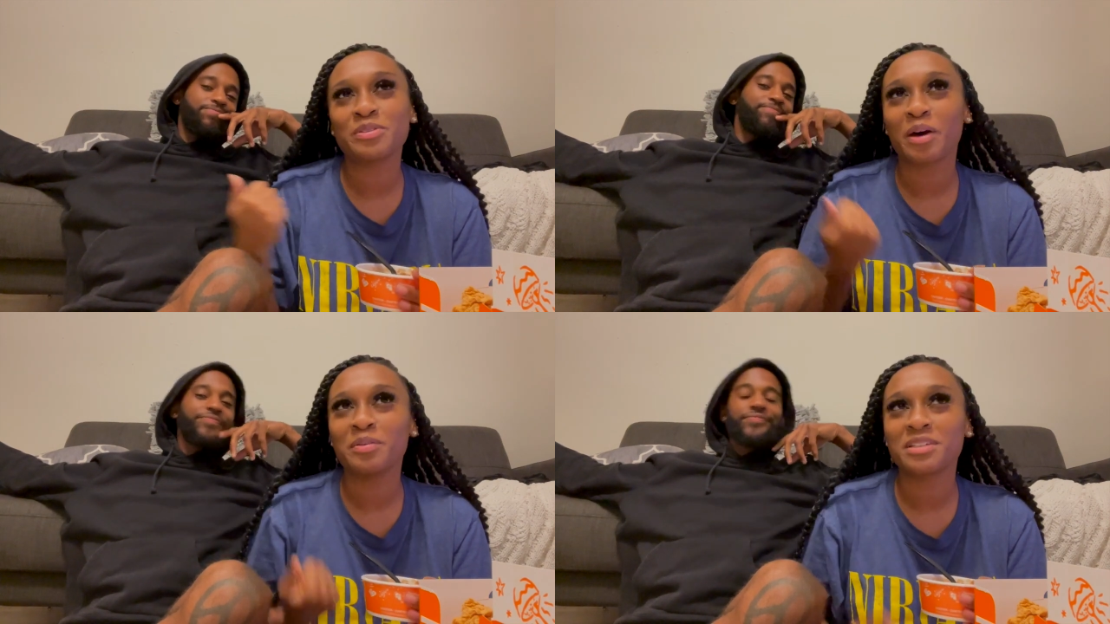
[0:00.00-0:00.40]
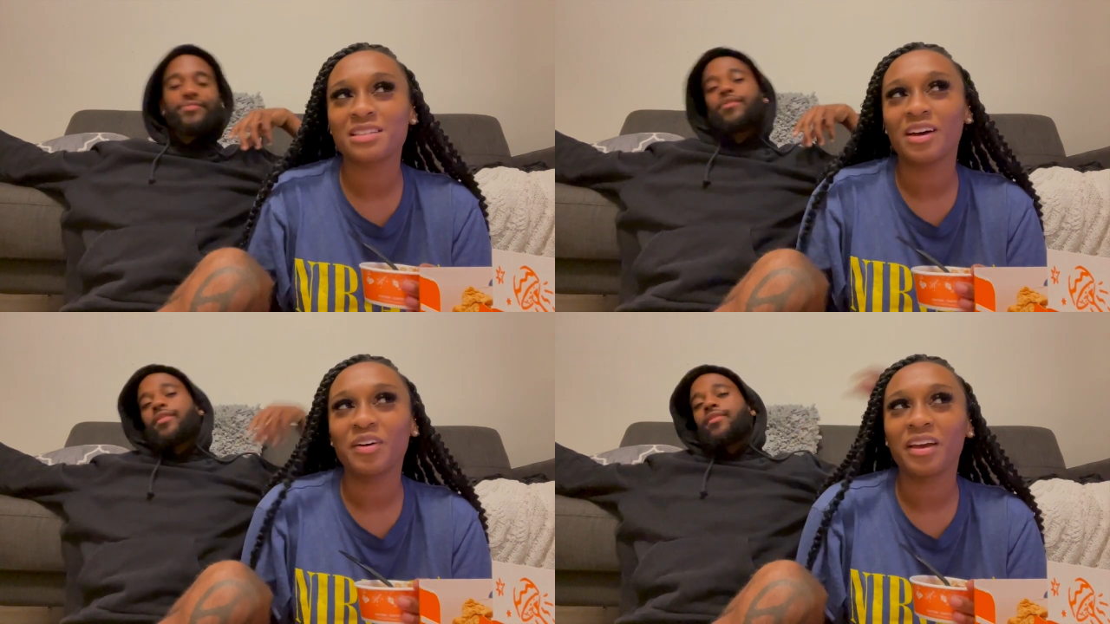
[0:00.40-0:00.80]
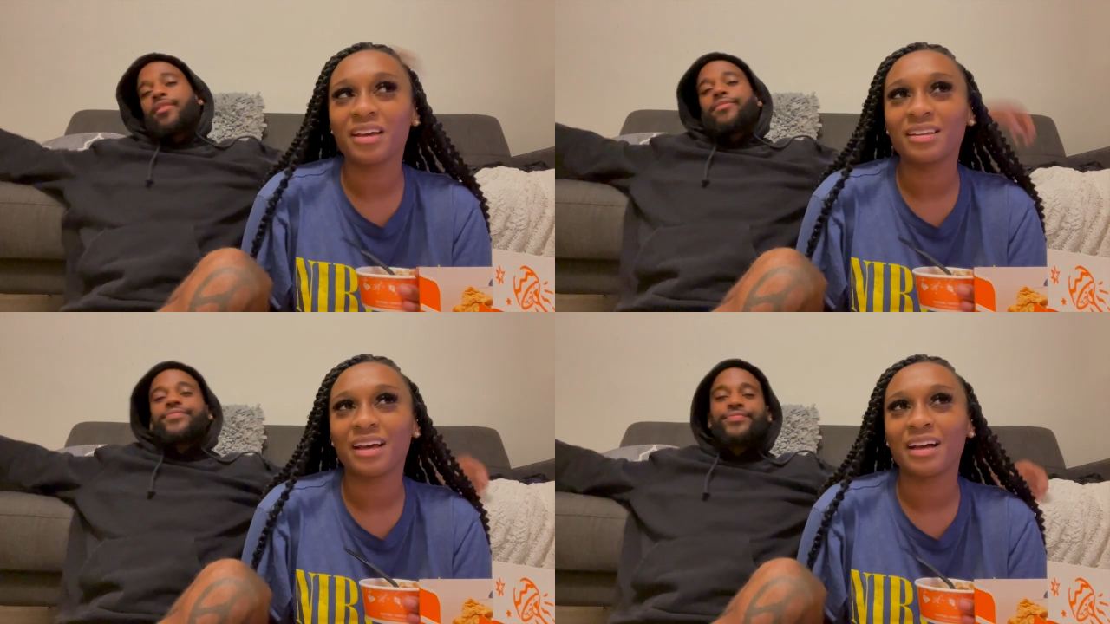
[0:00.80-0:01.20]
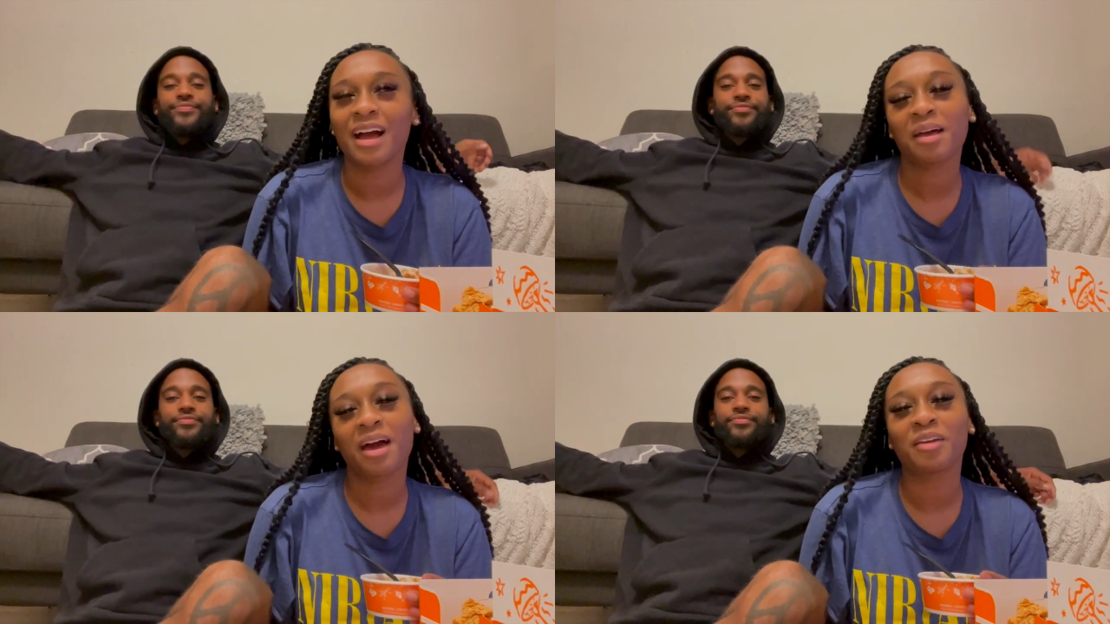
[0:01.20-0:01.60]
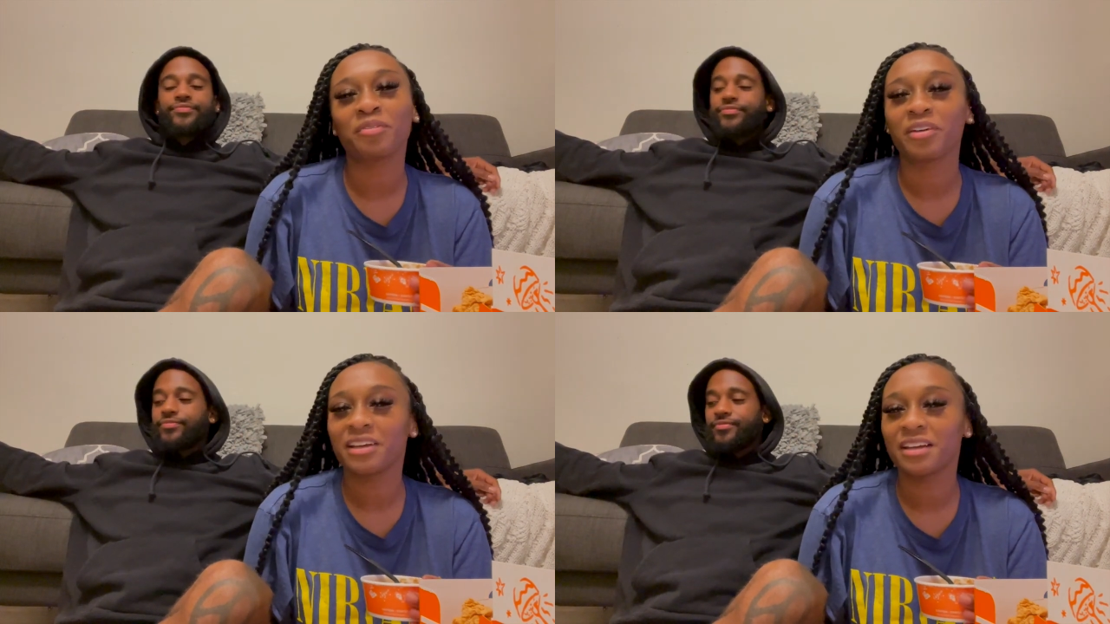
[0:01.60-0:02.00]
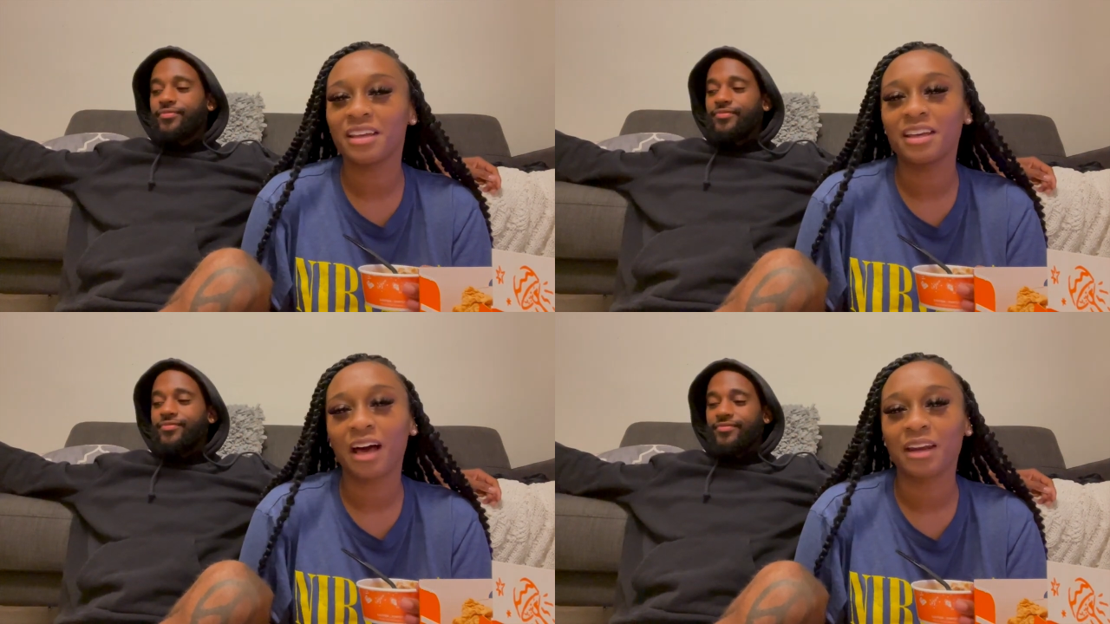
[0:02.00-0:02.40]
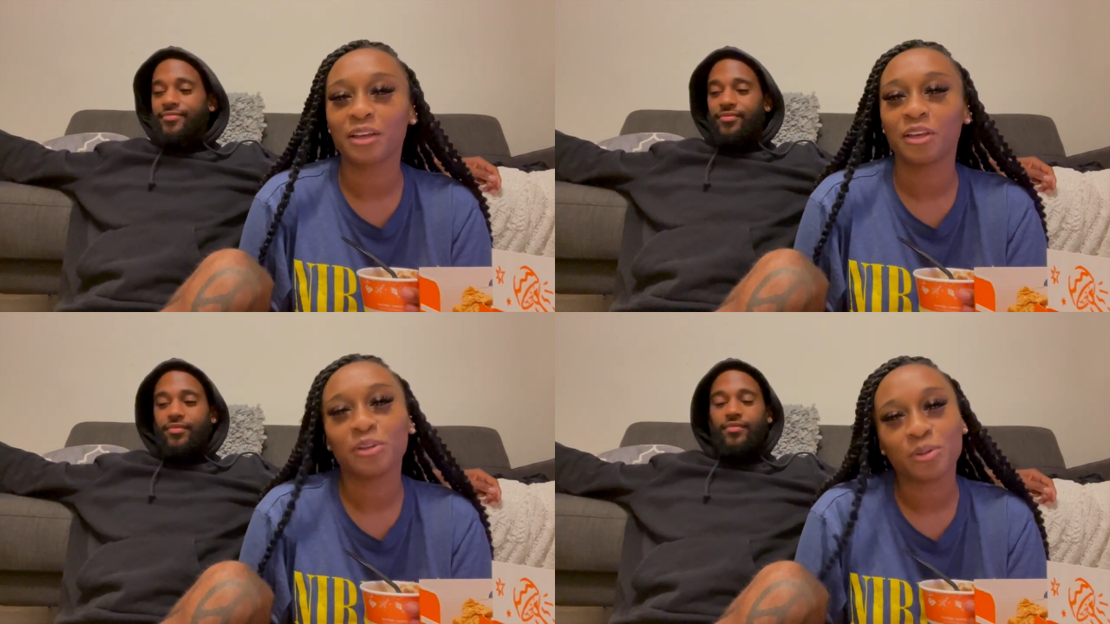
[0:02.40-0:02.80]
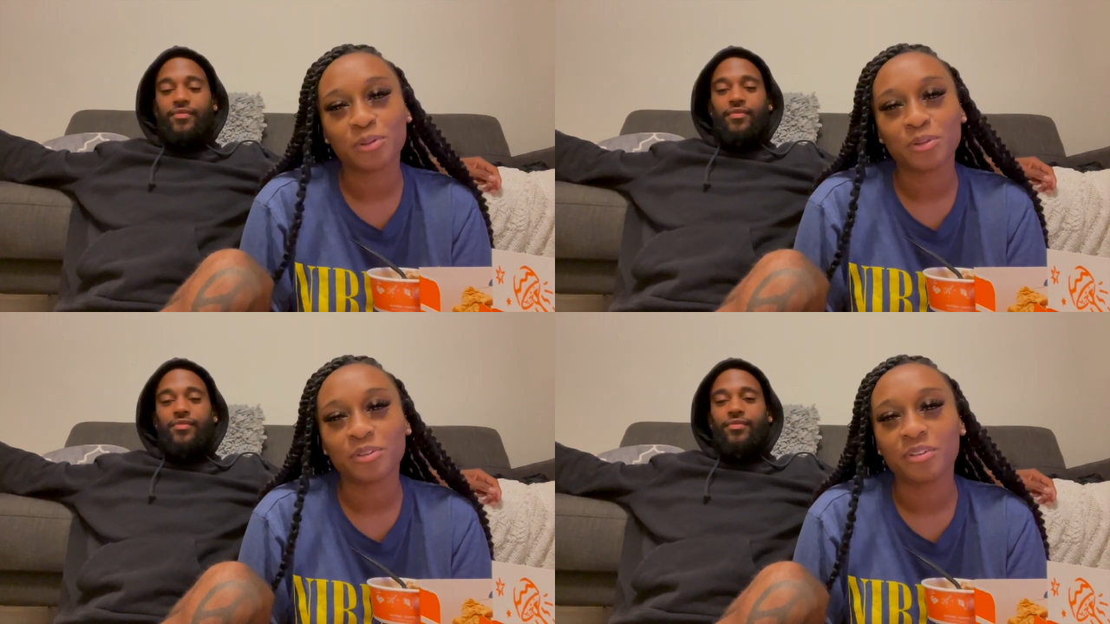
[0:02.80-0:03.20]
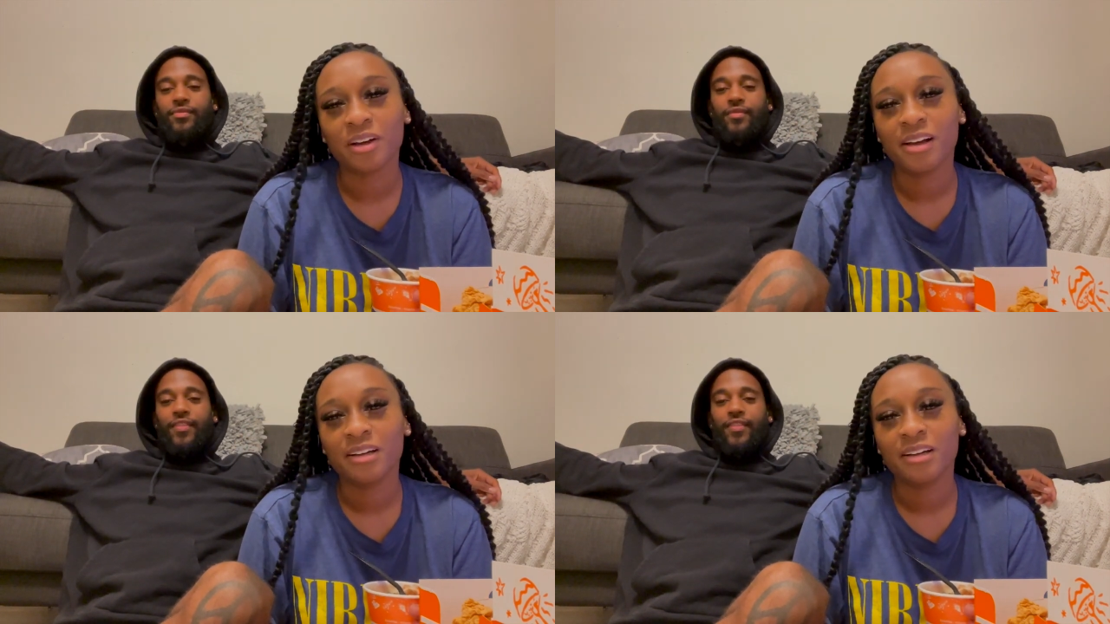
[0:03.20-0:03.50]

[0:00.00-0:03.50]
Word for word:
Speaker 1: So I was just like, okay, like, I got a friend. He kind of cute.